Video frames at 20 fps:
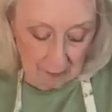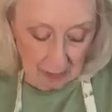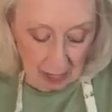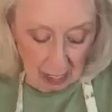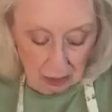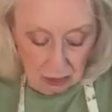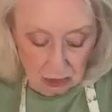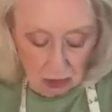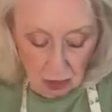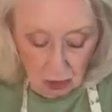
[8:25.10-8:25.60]

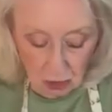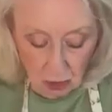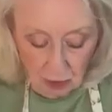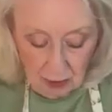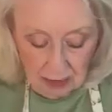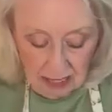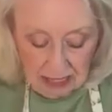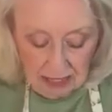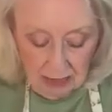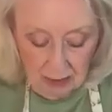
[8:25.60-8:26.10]
also going to
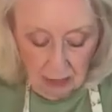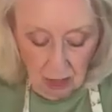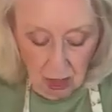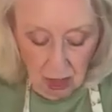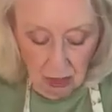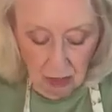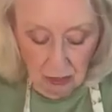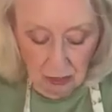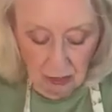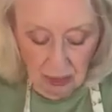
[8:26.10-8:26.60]
make some
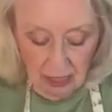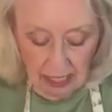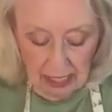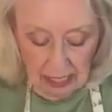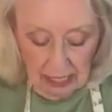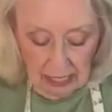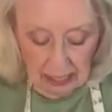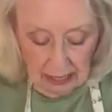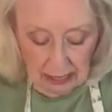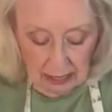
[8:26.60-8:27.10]
other
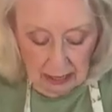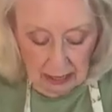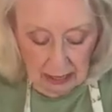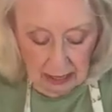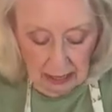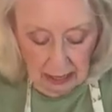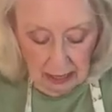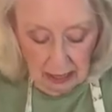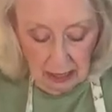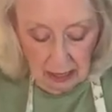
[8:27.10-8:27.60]
things
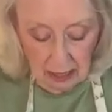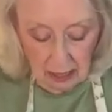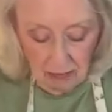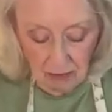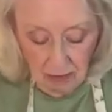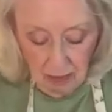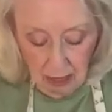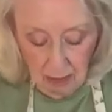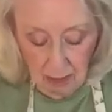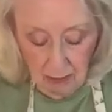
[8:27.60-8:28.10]

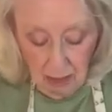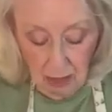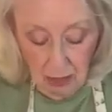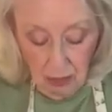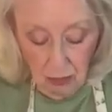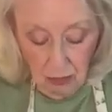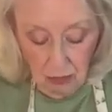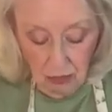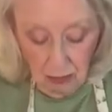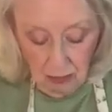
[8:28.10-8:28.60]
for our
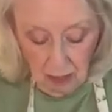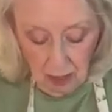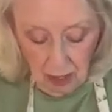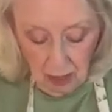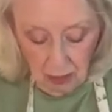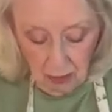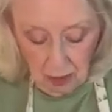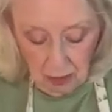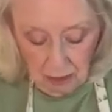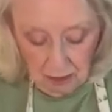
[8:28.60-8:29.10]
meal
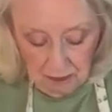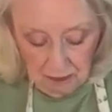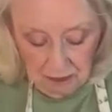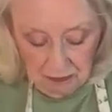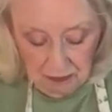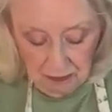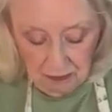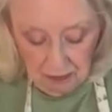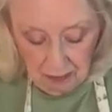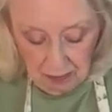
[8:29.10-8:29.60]
tomorrow.
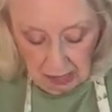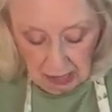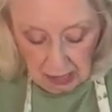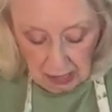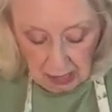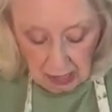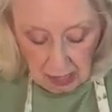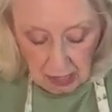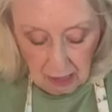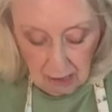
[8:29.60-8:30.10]

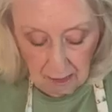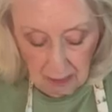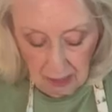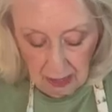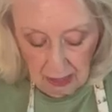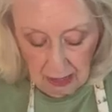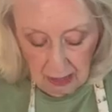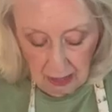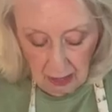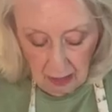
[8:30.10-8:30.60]

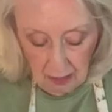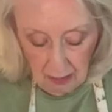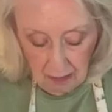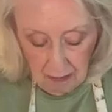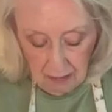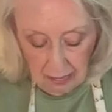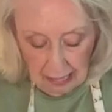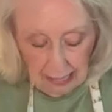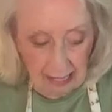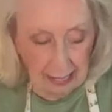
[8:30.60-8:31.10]
But
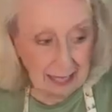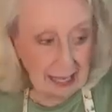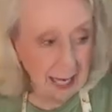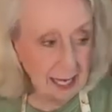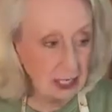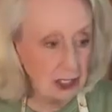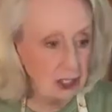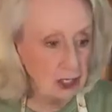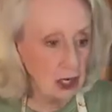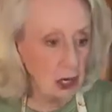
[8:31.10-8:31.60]
I
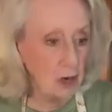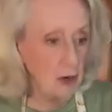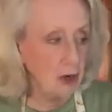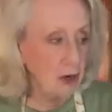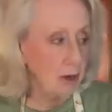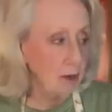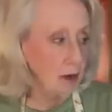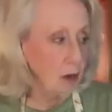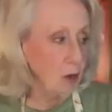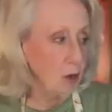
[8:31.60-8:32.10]
can't show you
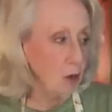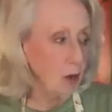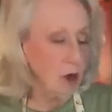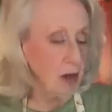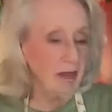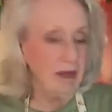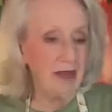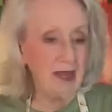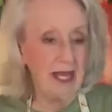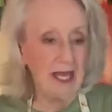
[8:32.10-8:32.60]
but
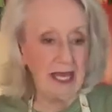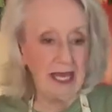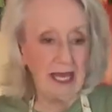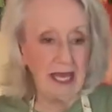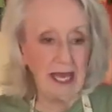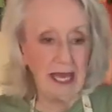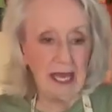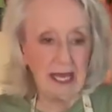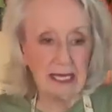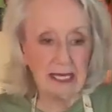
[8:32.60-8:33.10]
one thing
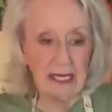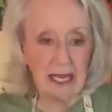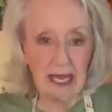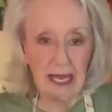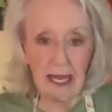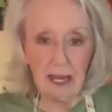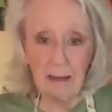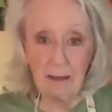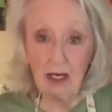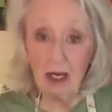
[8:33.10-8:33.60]
at a
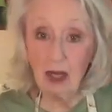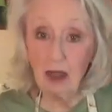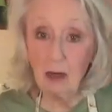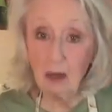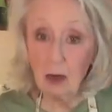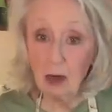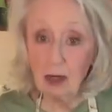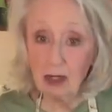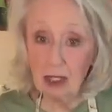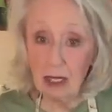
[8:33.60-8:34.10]
time. In other
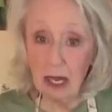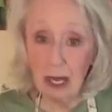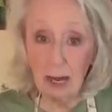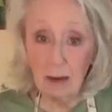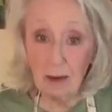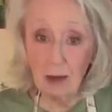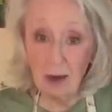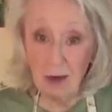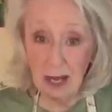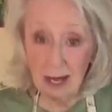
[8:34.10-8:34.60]
words,
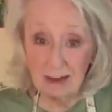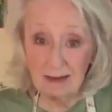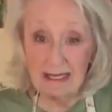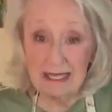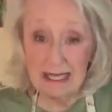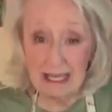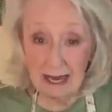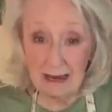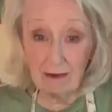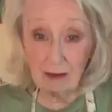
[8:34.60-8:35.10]
I'm going to have
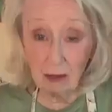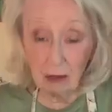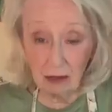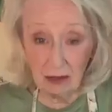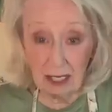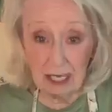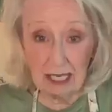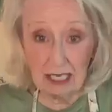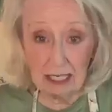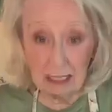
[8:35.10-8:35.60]
several
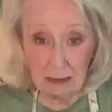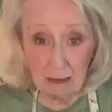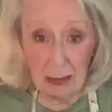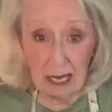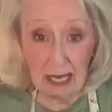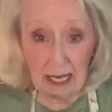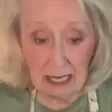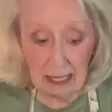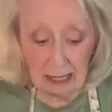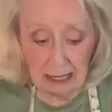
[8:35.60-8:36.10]
things
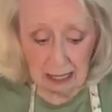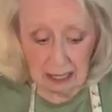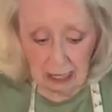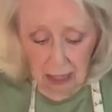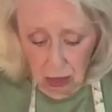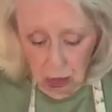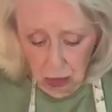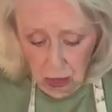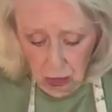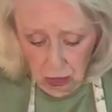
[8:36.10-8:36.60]
baked and
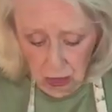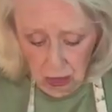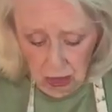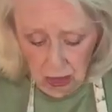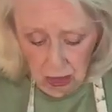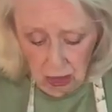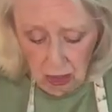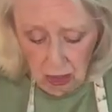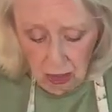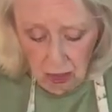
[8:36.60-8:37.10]
cooked
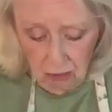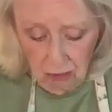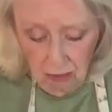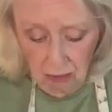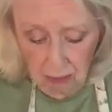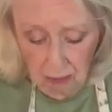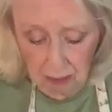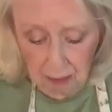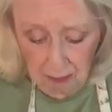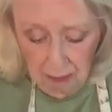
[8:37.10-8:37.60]
for
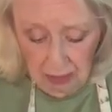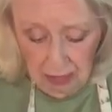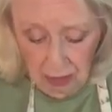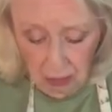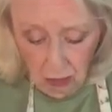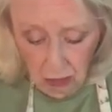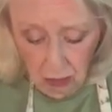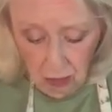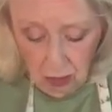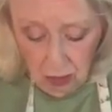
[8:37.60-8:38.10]
my
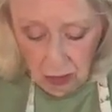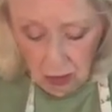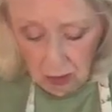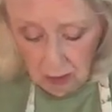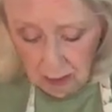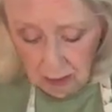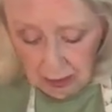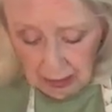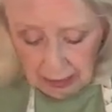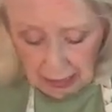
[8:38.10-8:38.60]
meal.
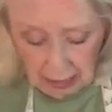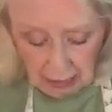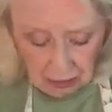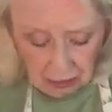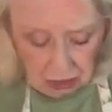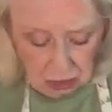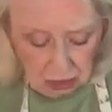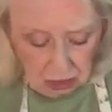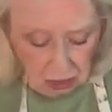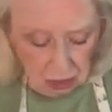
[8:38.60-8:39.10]
But I'll
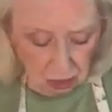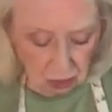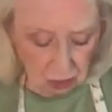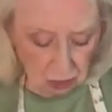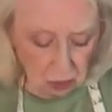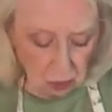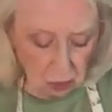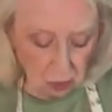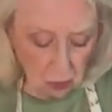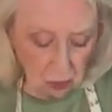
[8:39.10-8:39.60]
just show
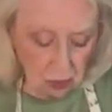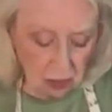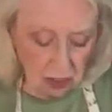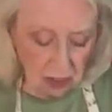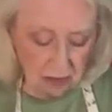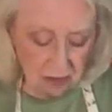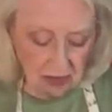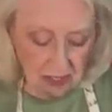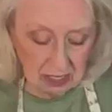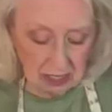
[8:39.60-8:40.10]
you one
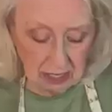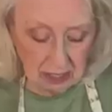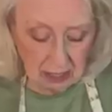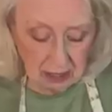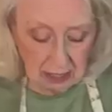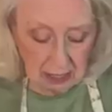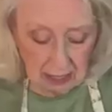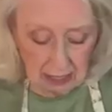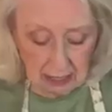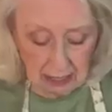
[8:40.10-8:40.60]
every day till
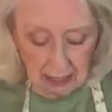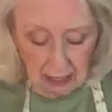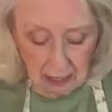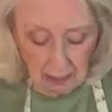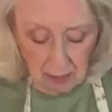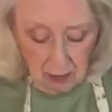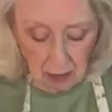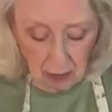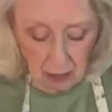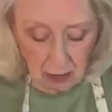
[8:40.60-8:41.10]
I can get
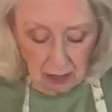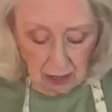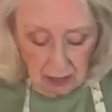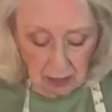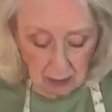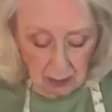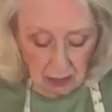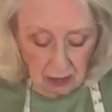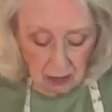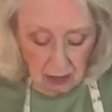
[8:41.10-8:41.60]
them all
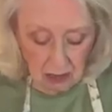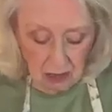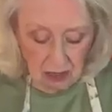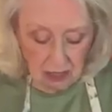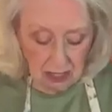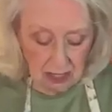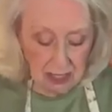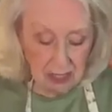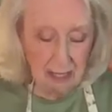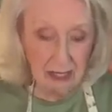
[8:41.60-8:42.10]
in, because
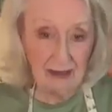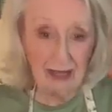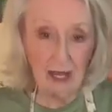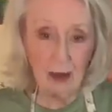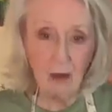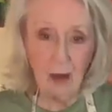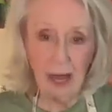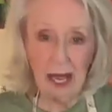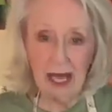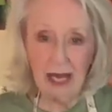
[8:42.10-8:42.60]
they
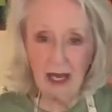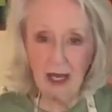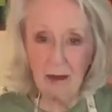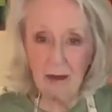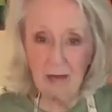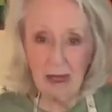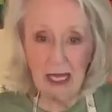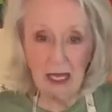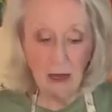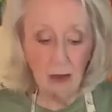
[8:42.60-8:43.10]
wind up
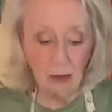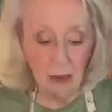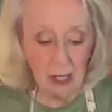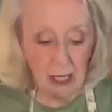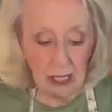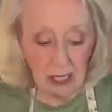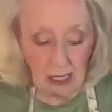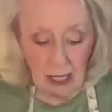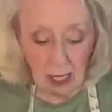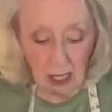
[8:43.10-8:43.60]
being
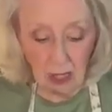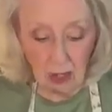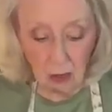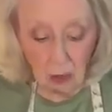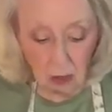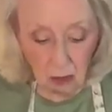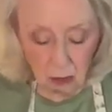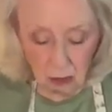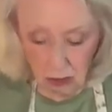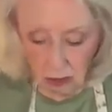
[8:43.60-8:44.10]
really
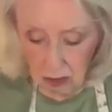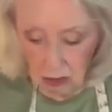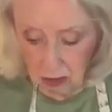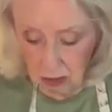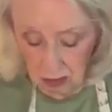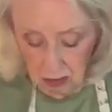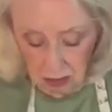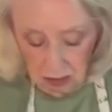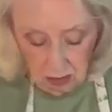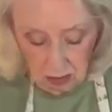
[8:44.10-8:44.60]
long.
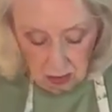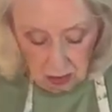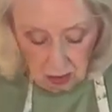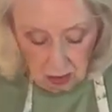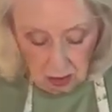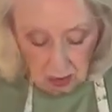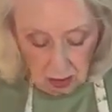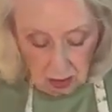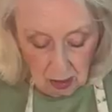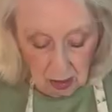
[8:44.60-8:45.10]

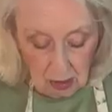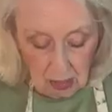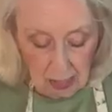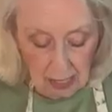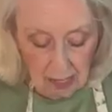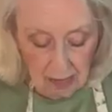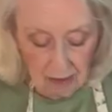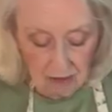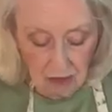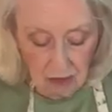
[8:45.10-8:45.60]

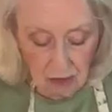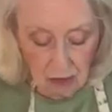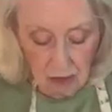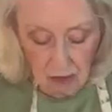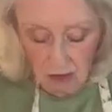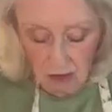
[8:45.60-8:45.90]
After you've